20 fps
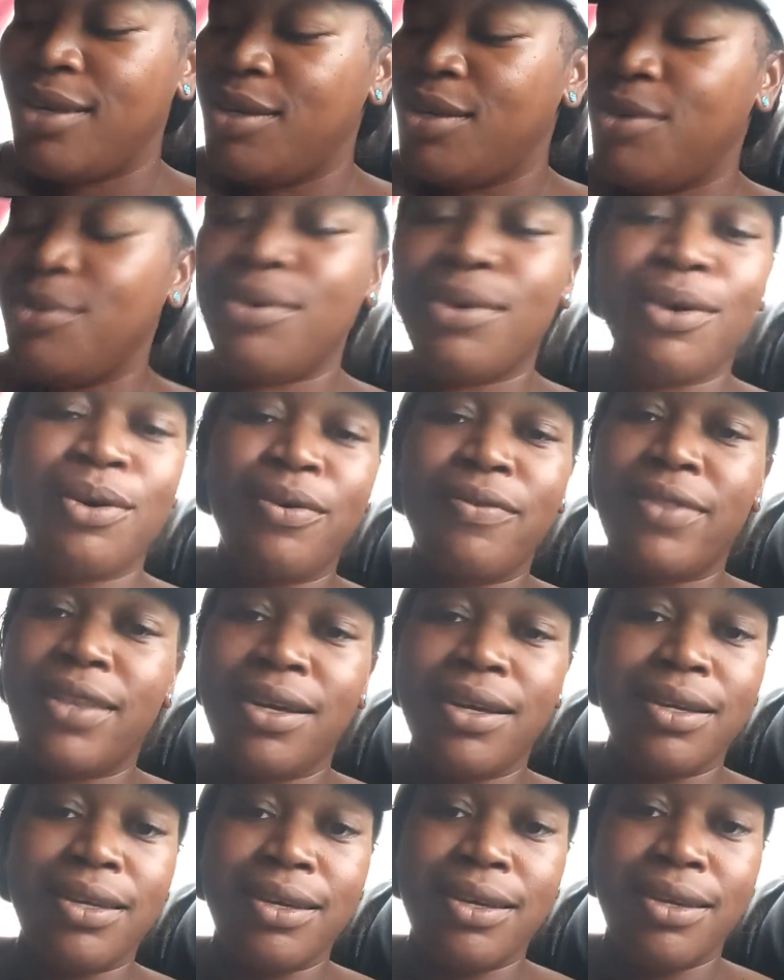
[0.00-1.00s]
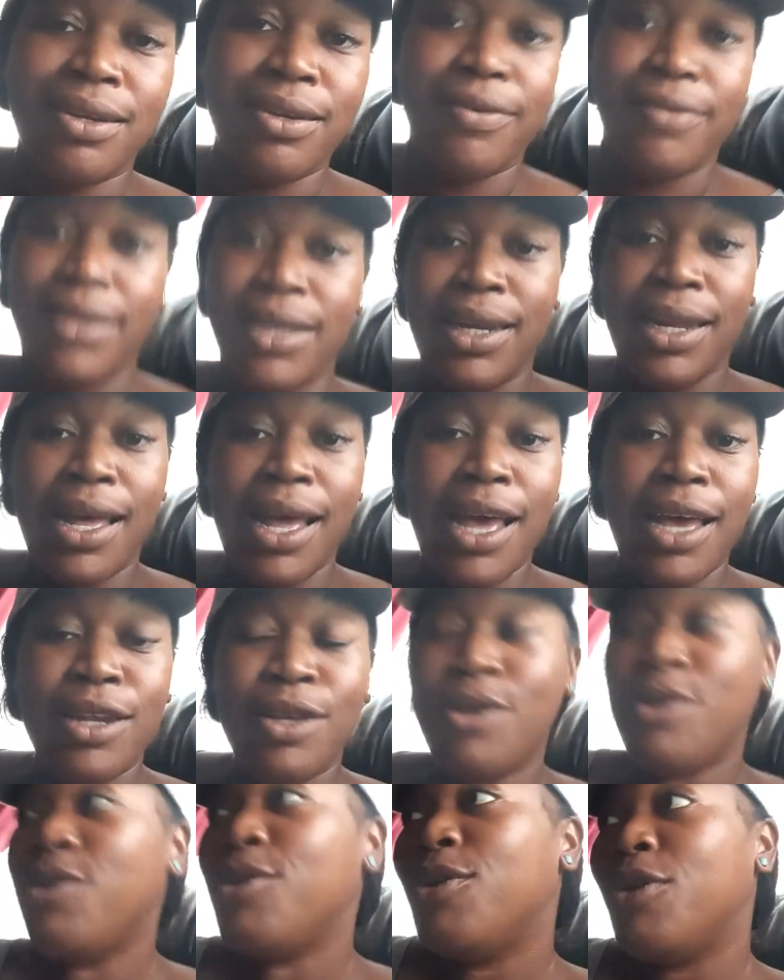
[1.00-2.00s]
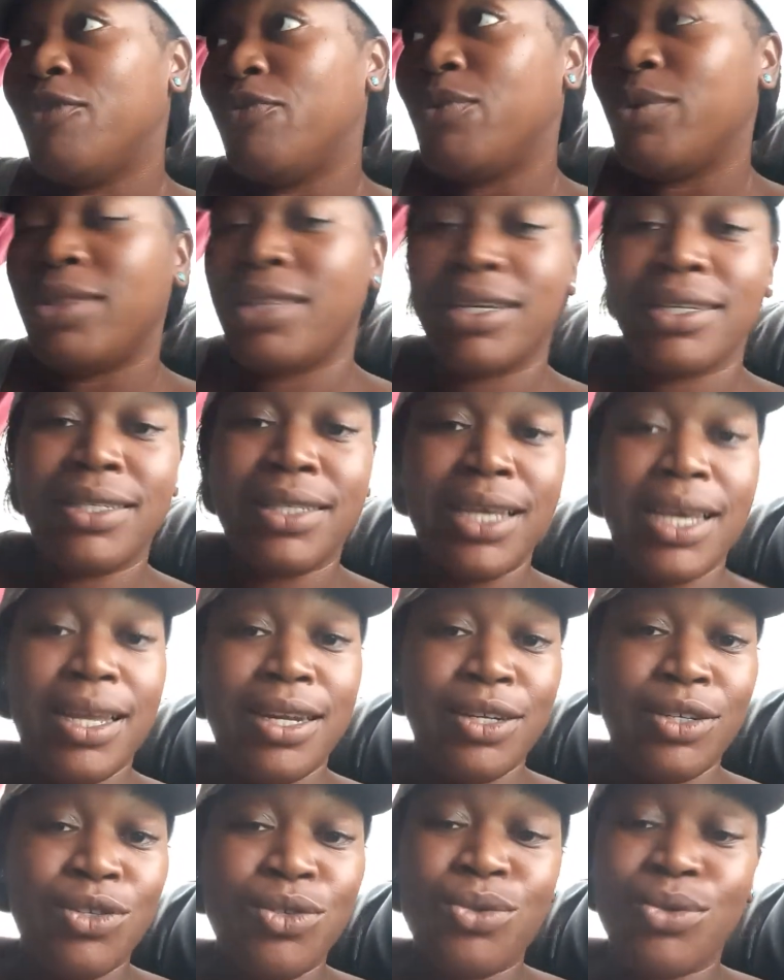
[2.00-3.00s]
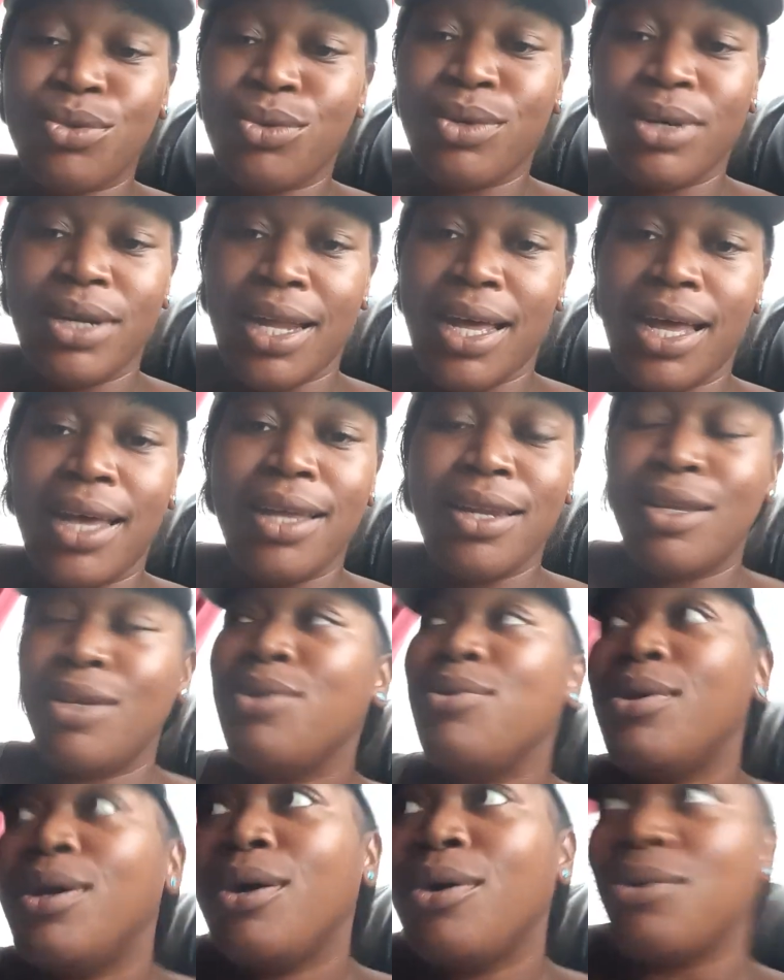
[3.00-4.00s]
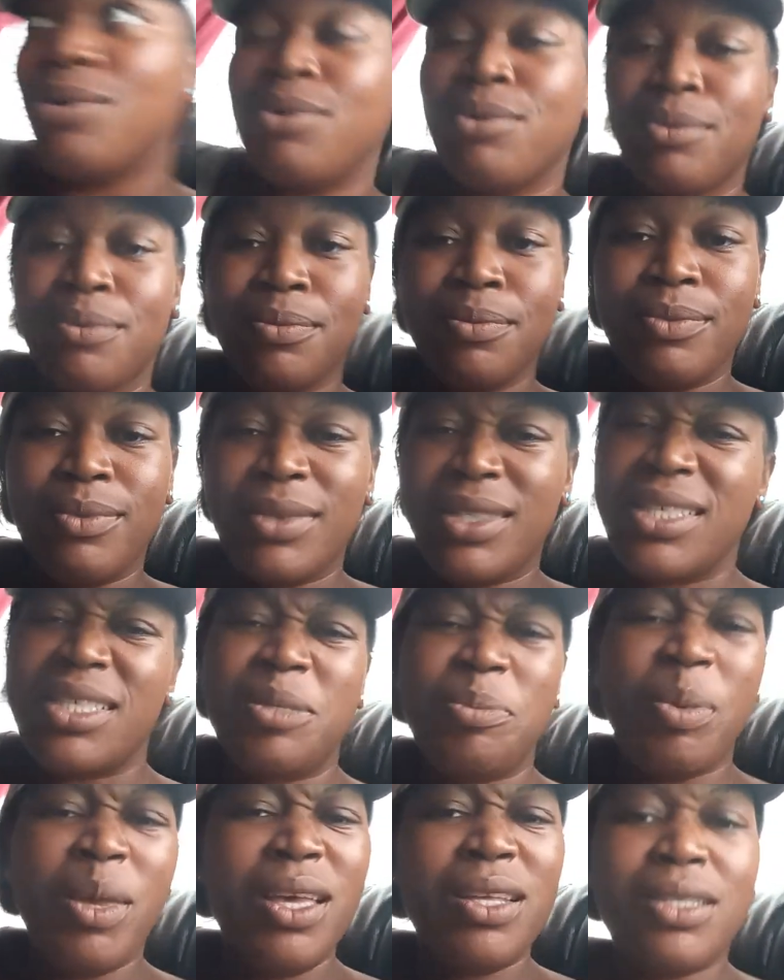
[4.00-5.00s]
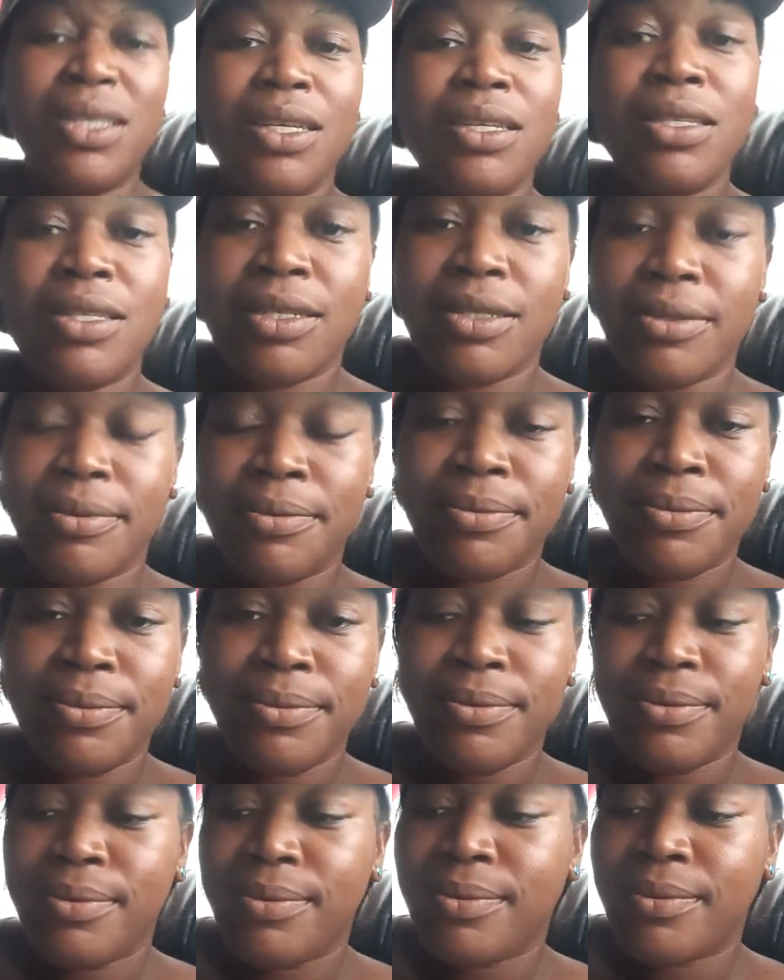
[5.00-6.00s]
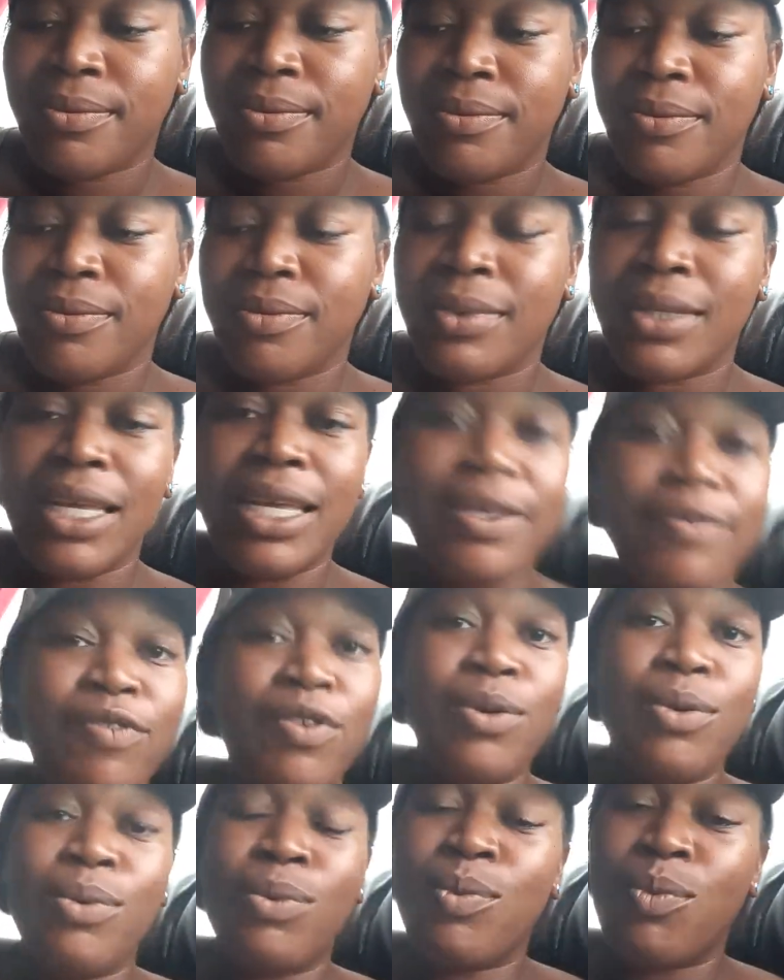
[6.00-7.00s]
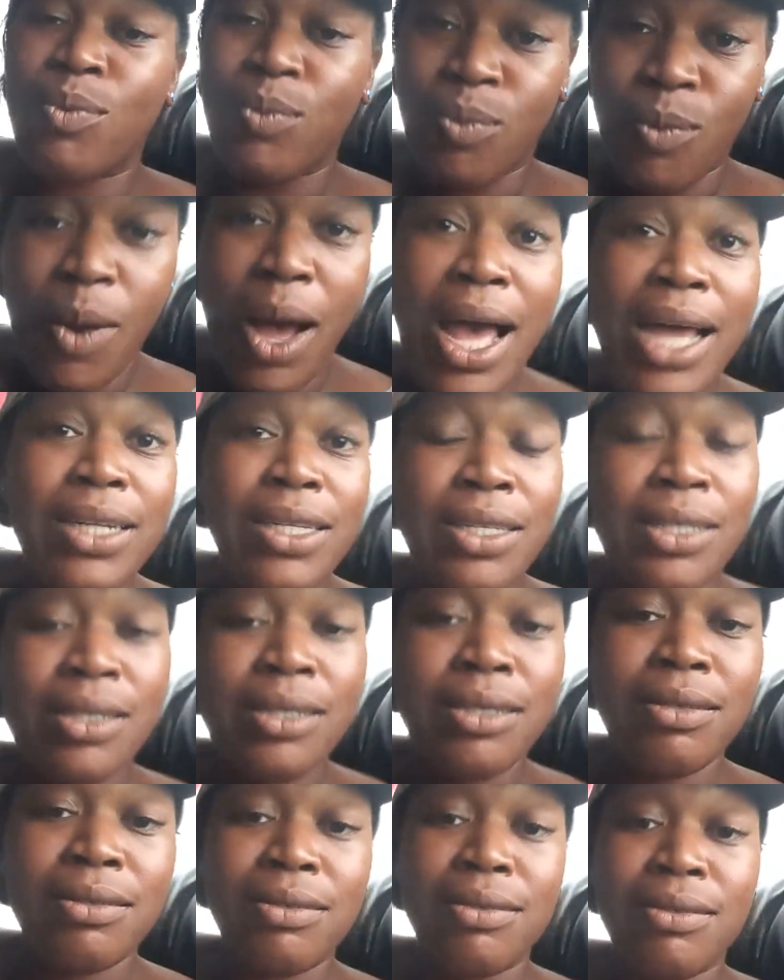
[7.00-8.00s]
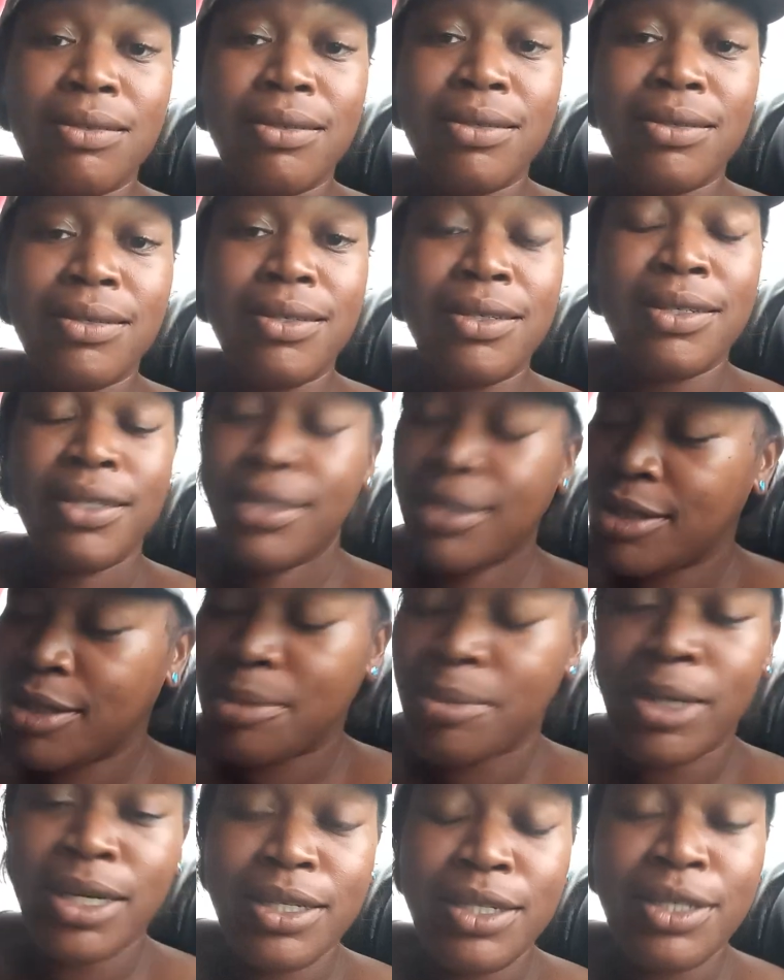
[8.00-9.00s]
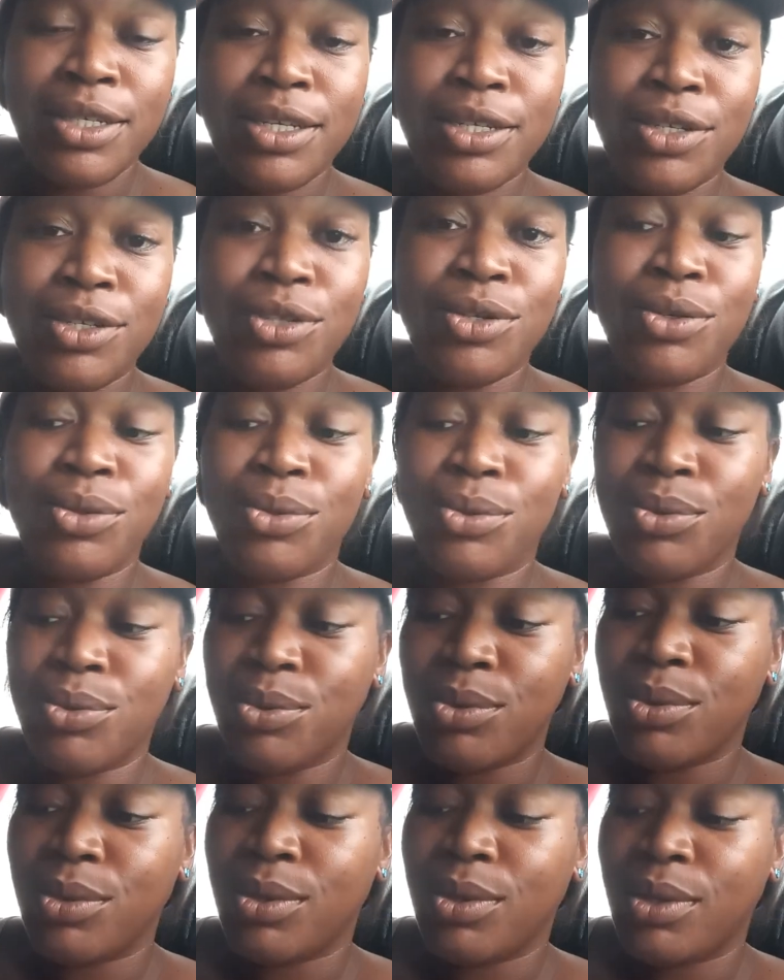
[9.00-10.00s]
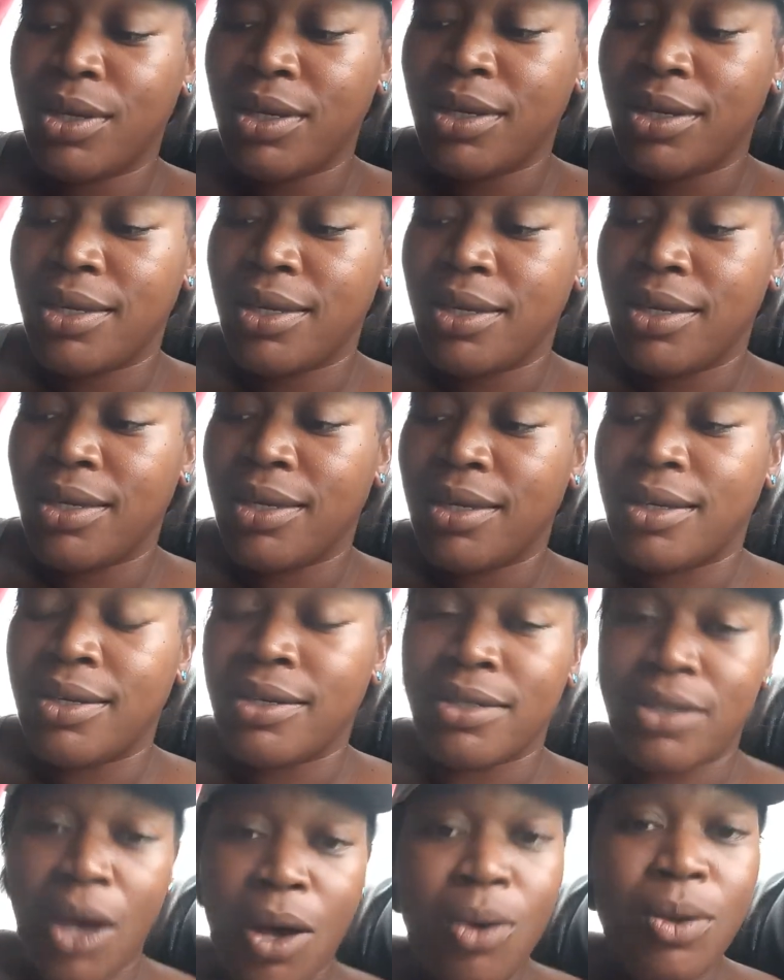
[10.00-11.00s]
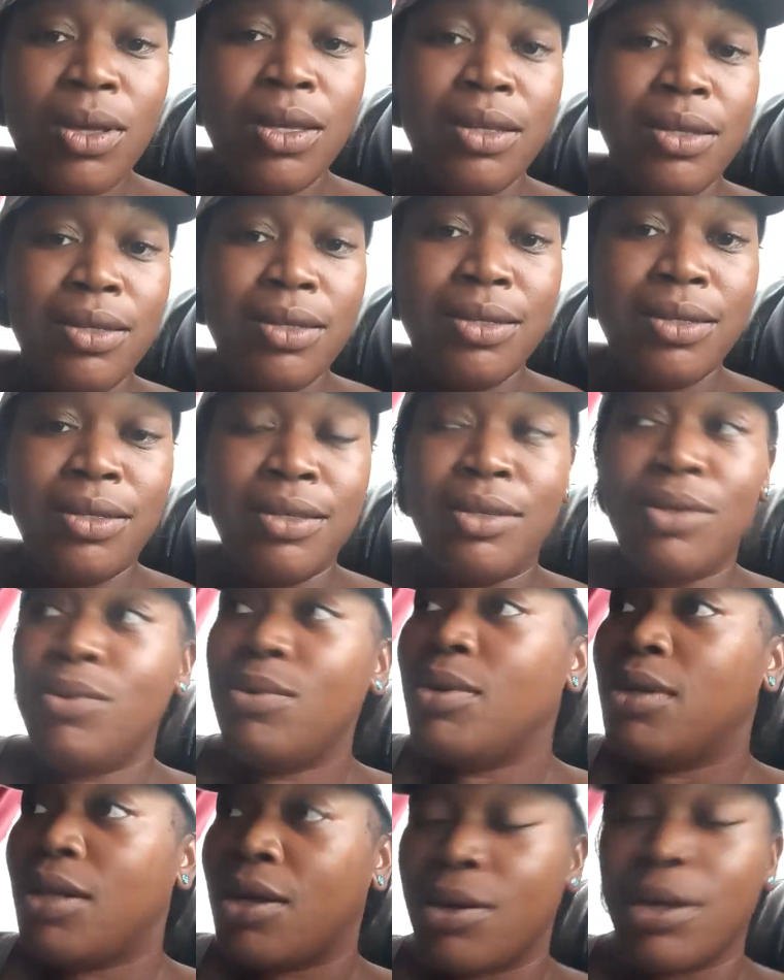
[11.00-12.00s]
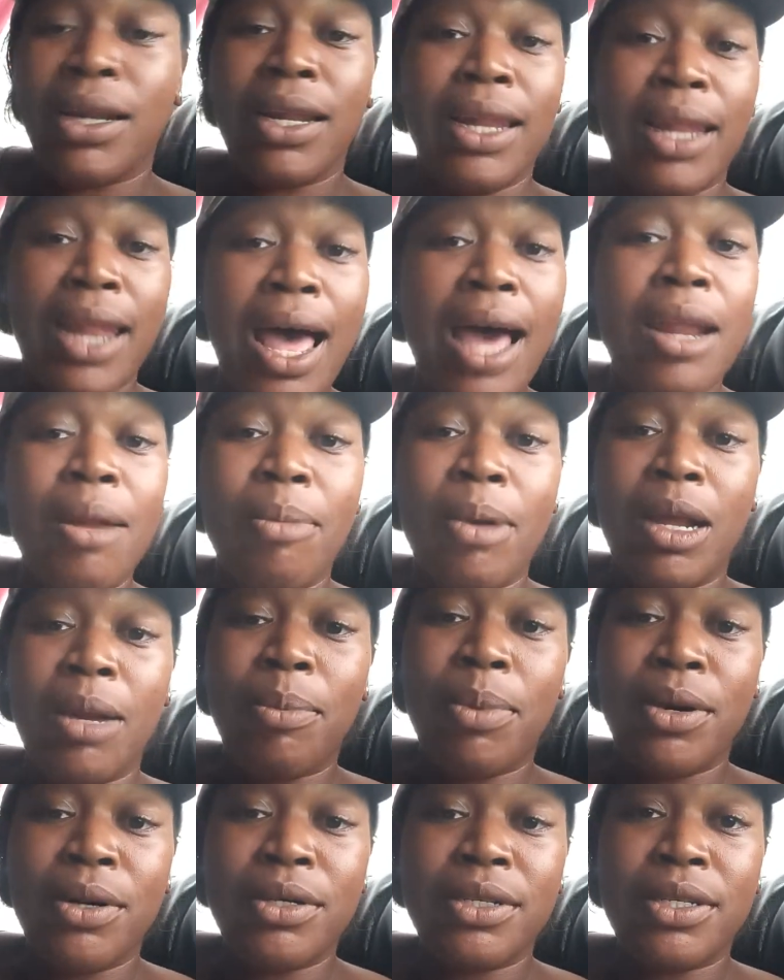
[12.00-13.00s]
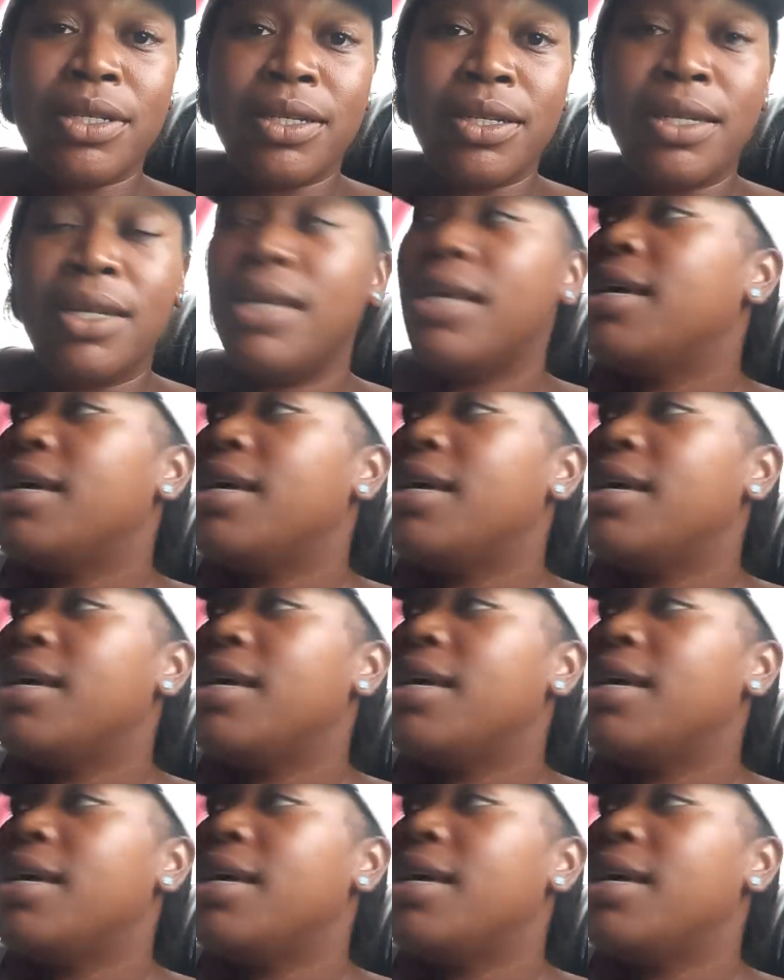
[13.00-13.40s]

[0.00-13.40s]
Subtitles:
You know if they're good or if they're not. You know if what they're saying is true or not. You know. Just pay attention. If you watch just as much as you talk, you would learn a lot about a person.